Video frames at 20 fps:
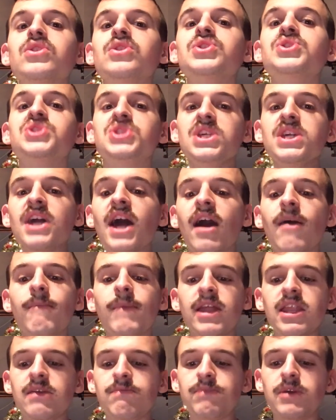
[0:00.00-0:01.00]
see how
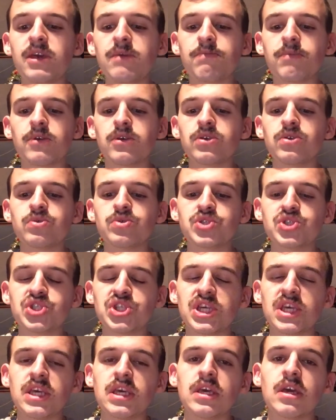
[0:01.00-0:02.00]
many people you
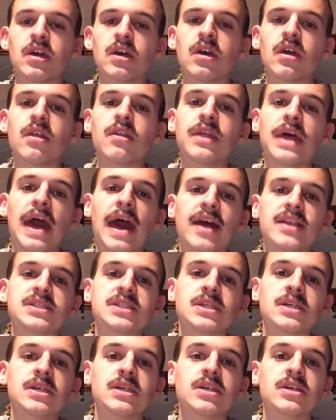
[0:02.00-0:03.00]
see
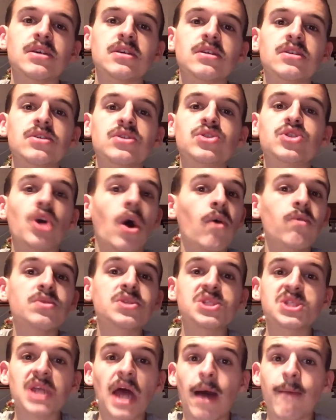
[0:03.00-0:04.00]
that don't
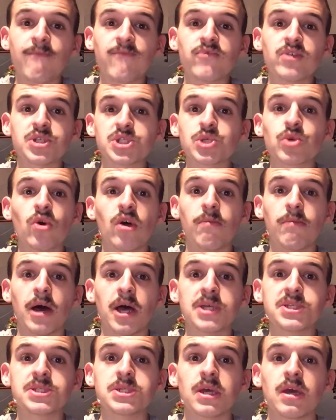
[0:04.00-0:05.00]
stop for the school
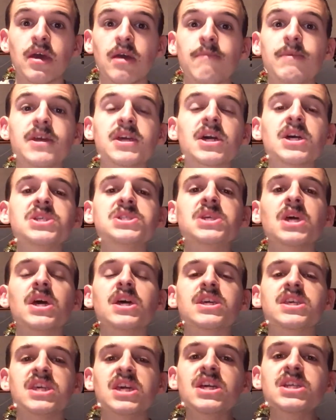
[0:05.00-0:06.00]
bus, because
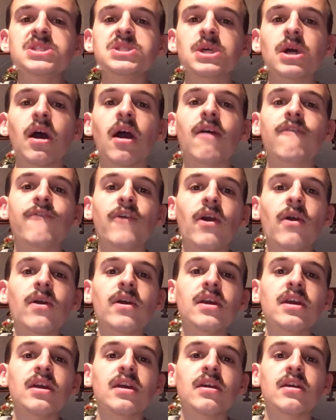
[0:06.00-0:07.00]
kids are
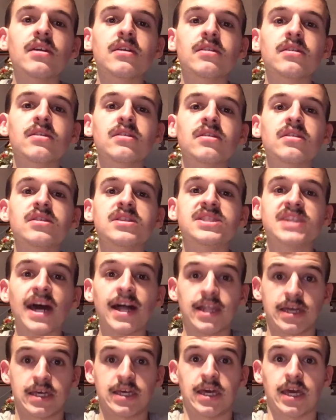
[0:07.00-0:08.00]
very
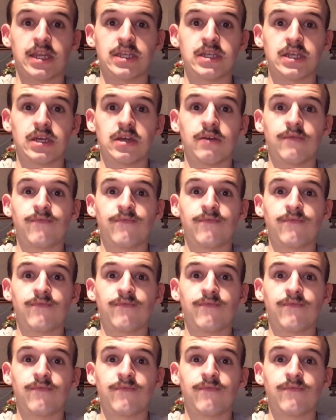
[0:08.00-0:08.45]
delicate.